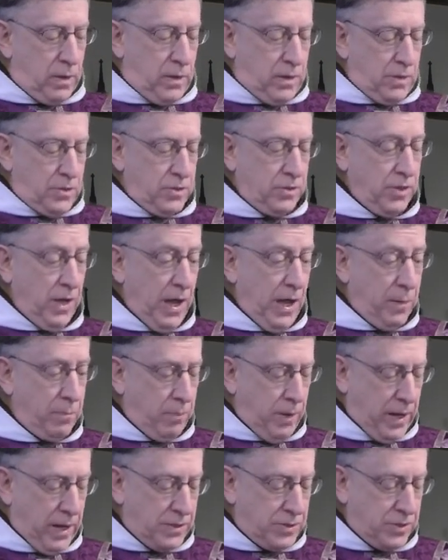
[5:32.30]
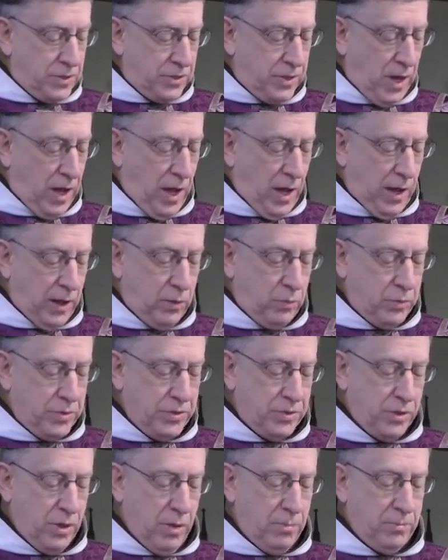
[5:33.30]
Side by side with
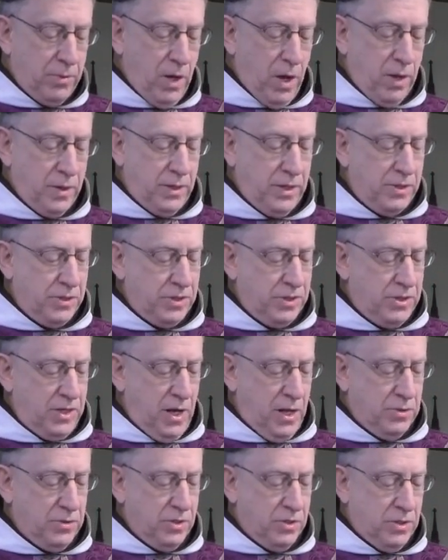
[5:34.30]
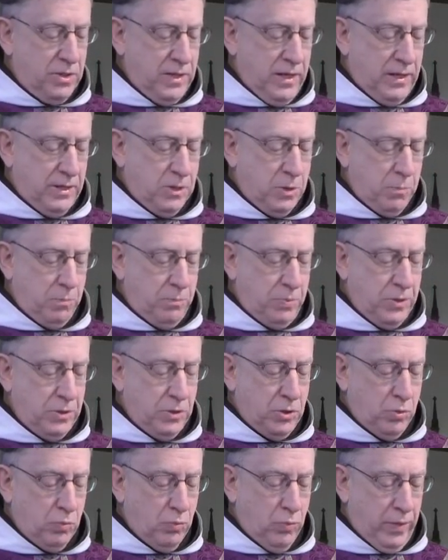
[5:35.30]
Psalm 90 stands today's
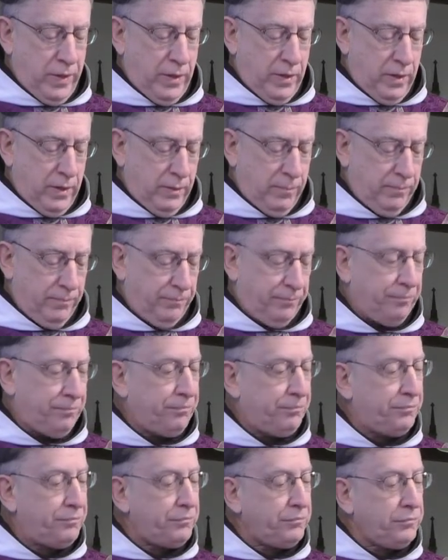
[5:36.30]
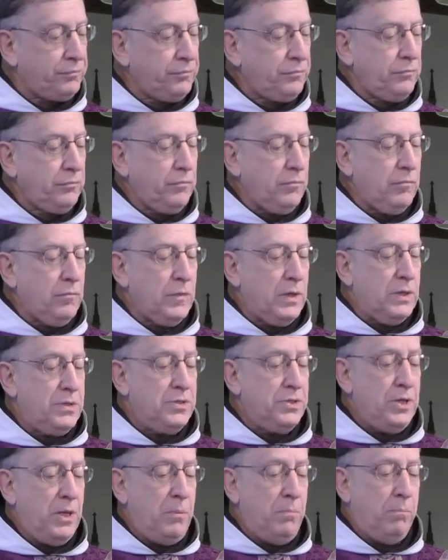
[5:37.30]
epistle reading.
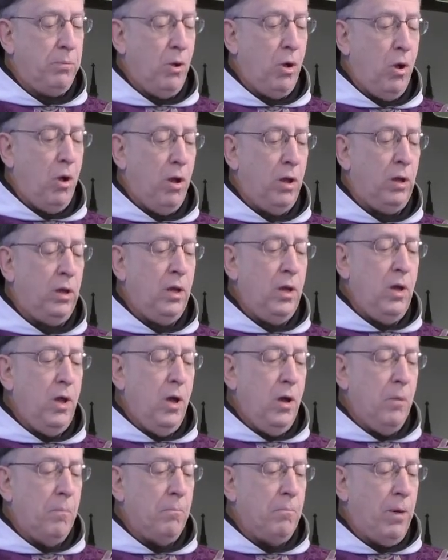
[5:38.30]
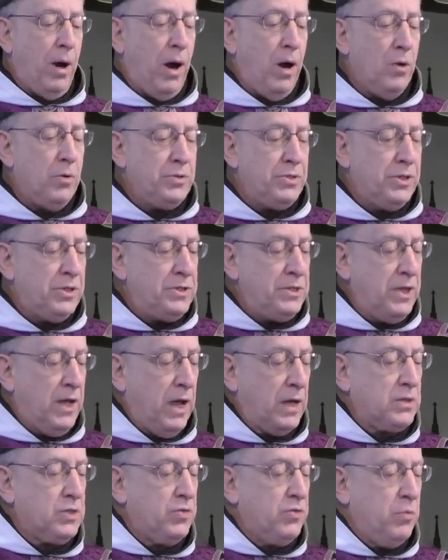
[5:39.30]
St. Paul borrows a
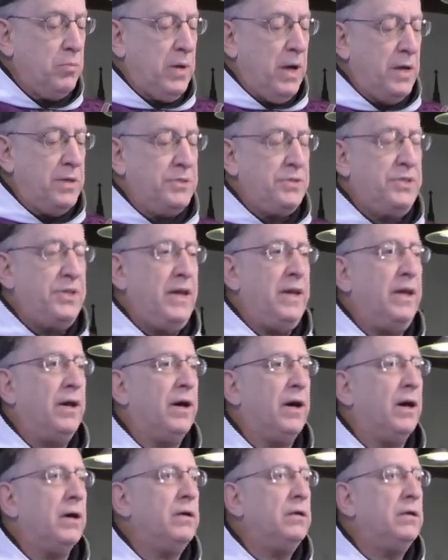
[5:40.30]
text from Isaiah,